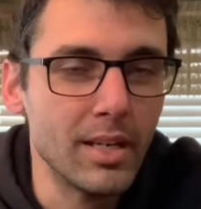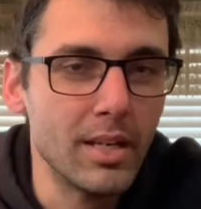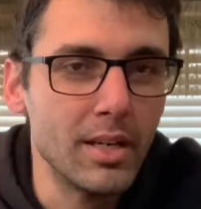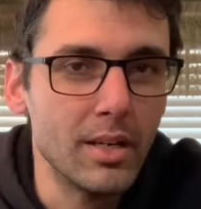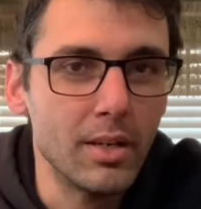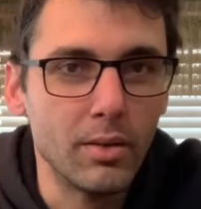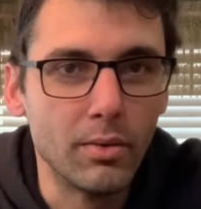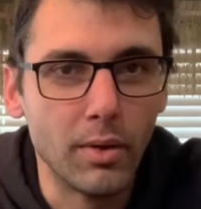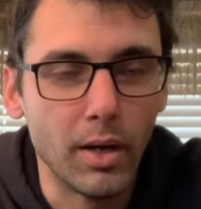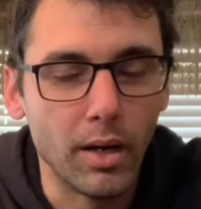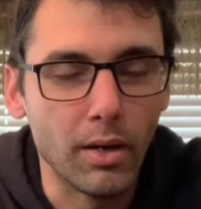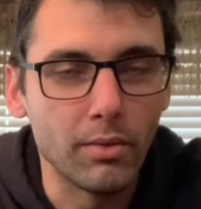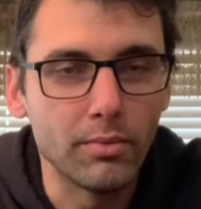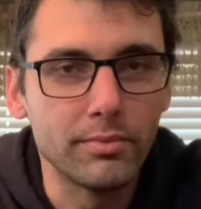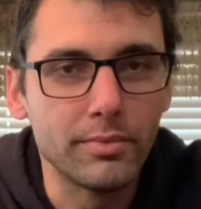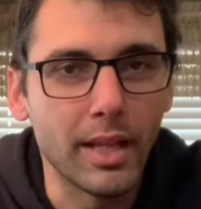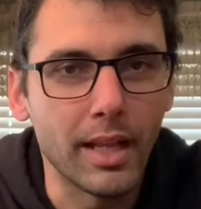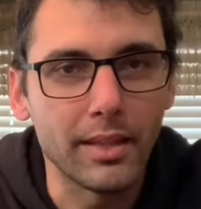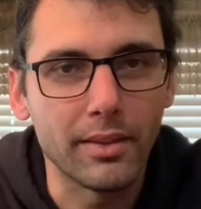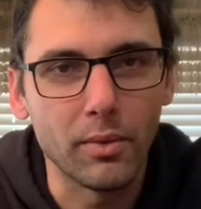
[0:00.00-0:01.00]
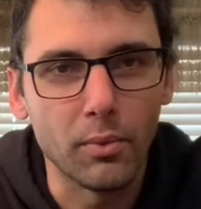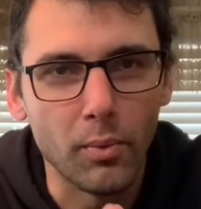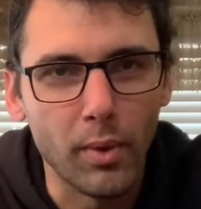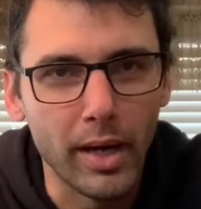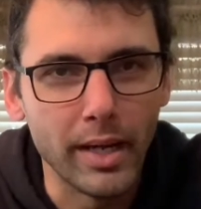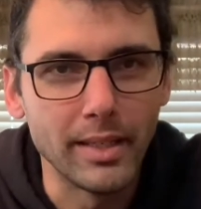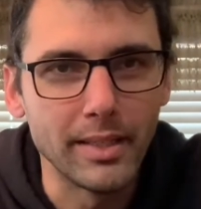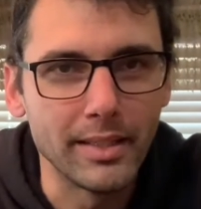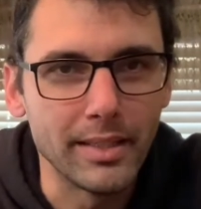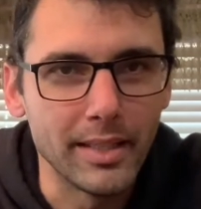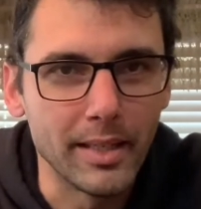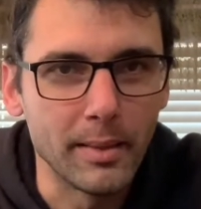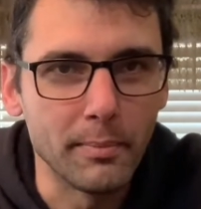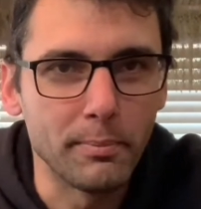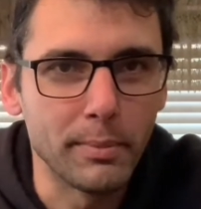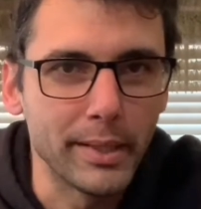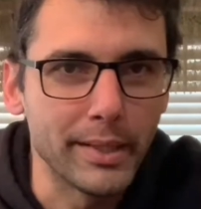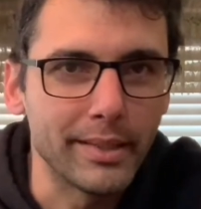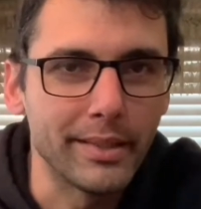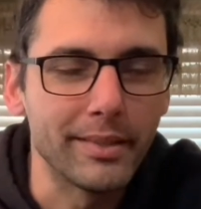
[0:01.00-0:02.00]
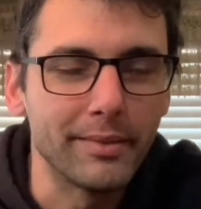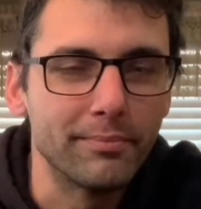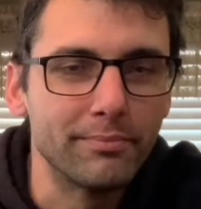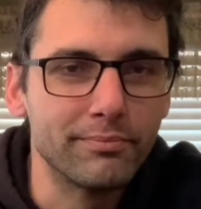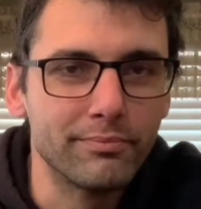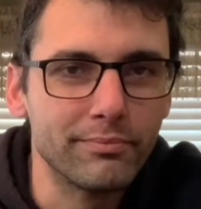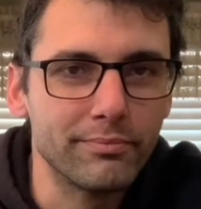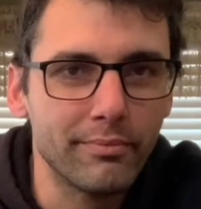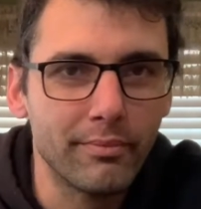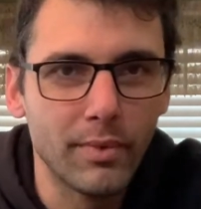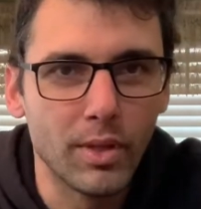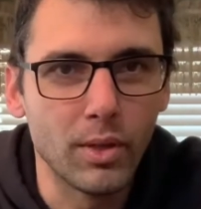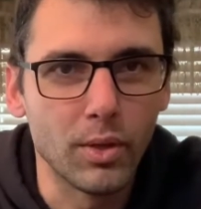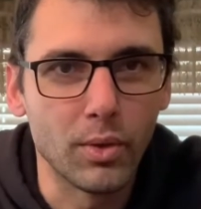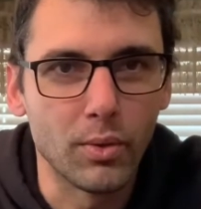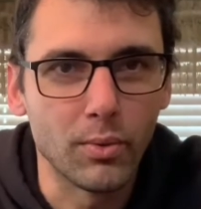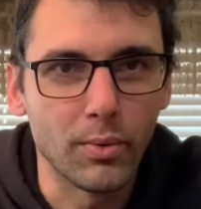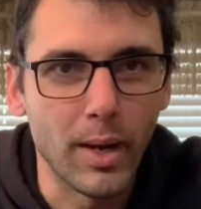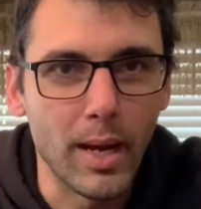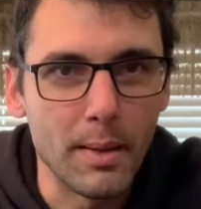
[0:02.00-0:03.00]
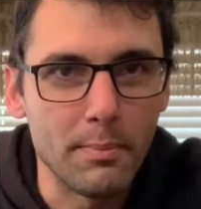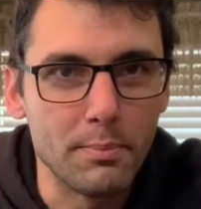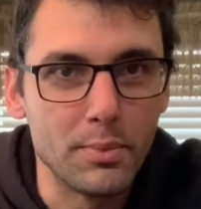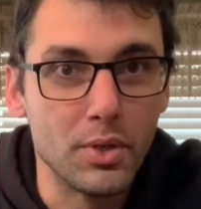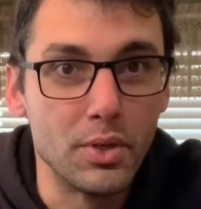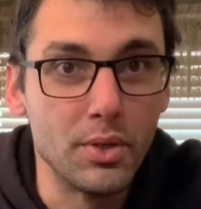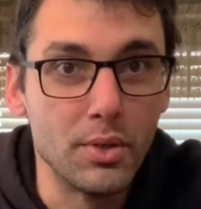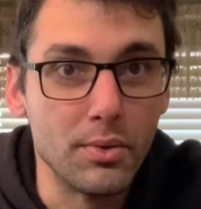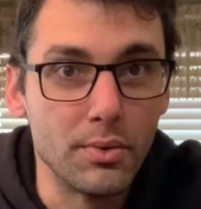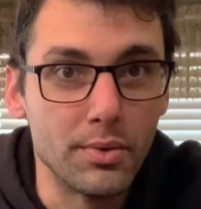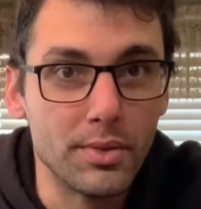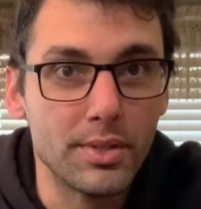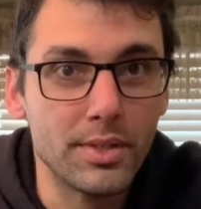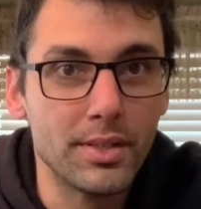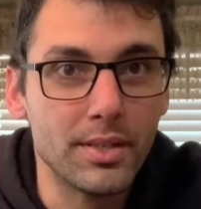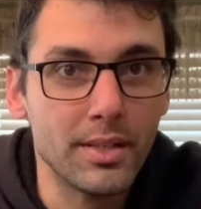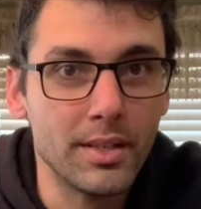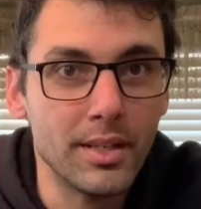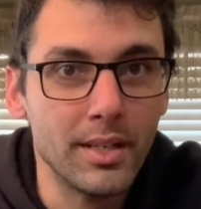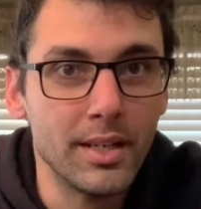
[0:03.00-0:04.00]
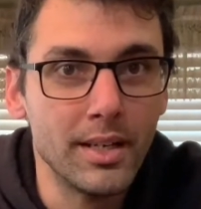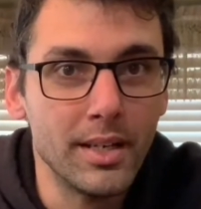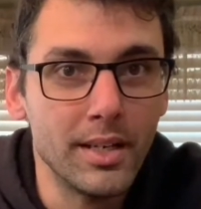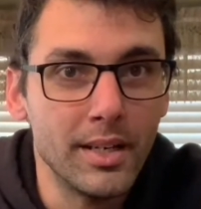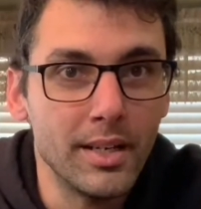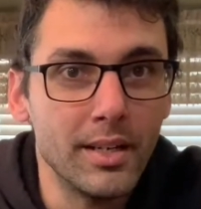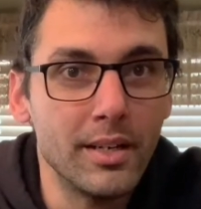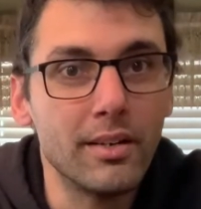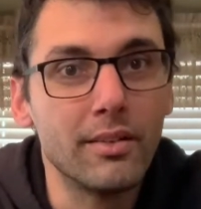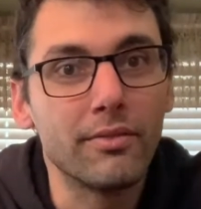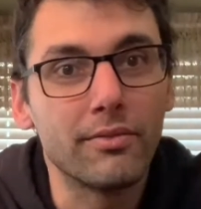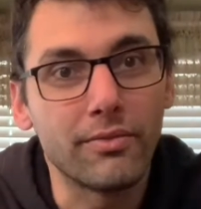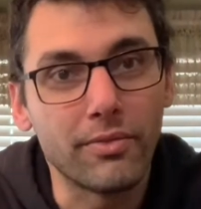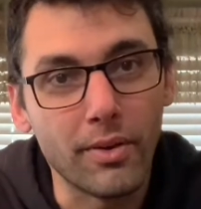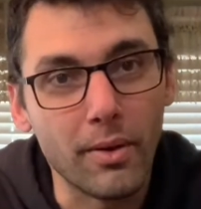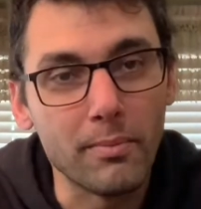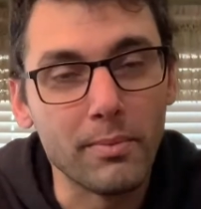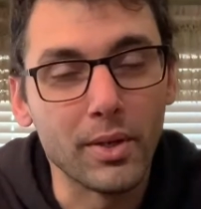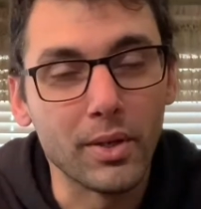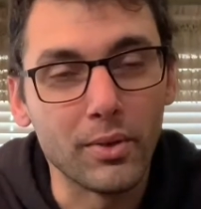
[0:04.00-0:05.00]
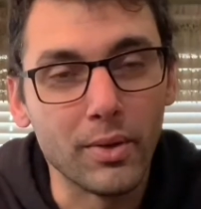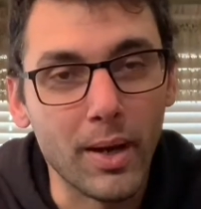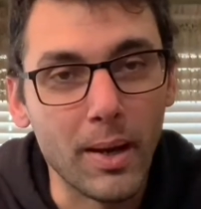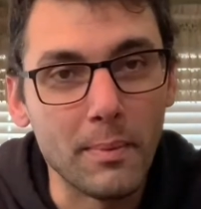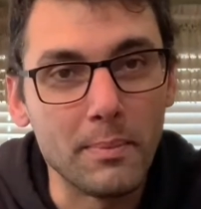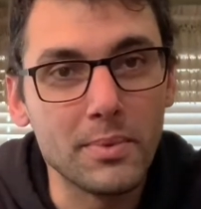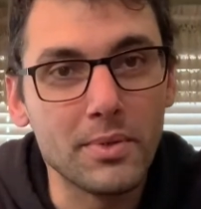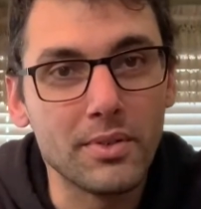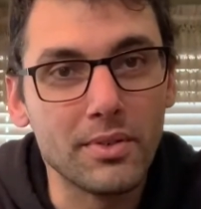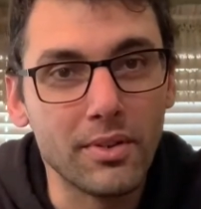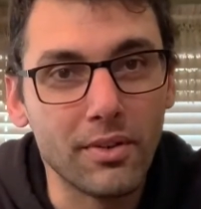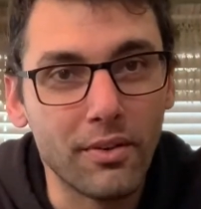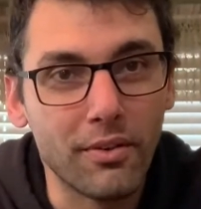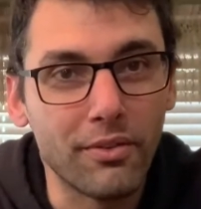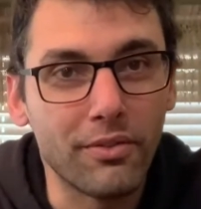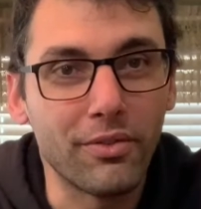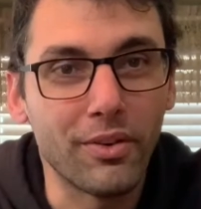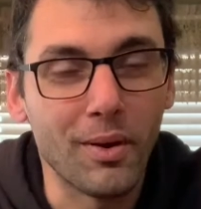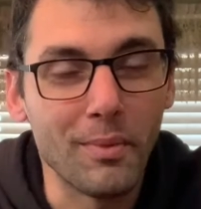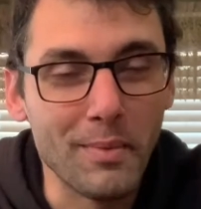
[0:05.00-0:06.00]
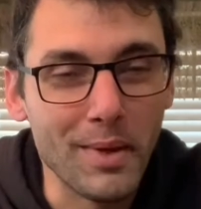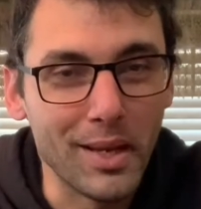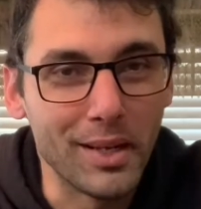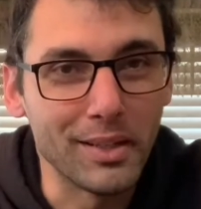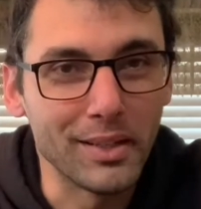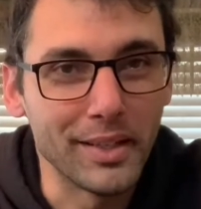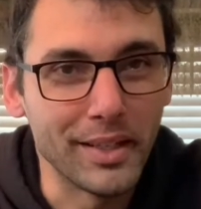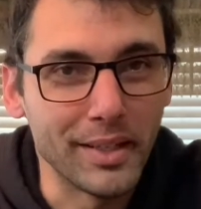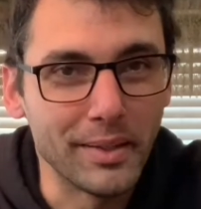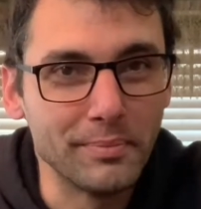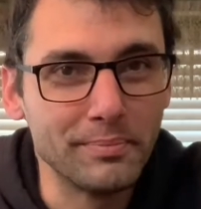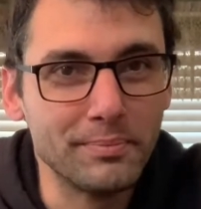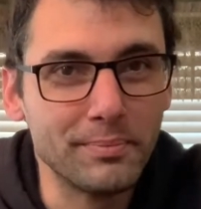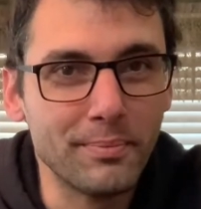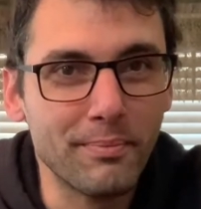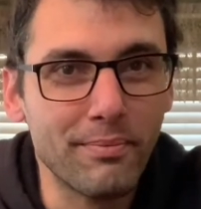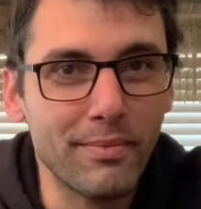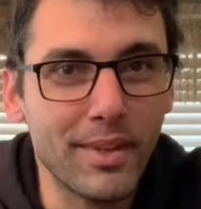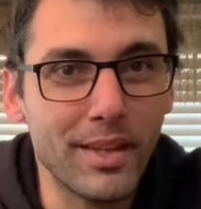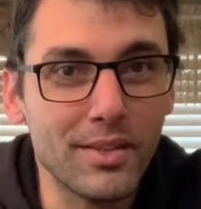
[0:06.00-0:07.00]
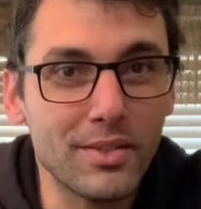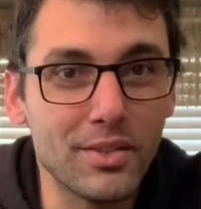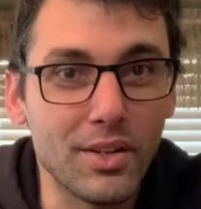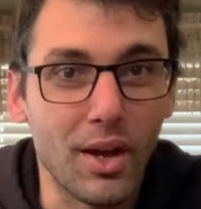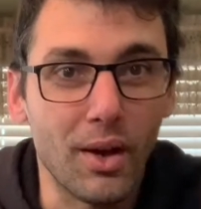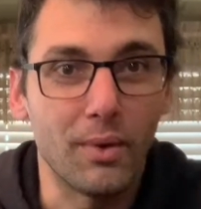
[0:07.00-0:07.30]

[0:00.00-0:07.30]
Well, not the wine kit, but the grape juice from the grapes from Italy. So,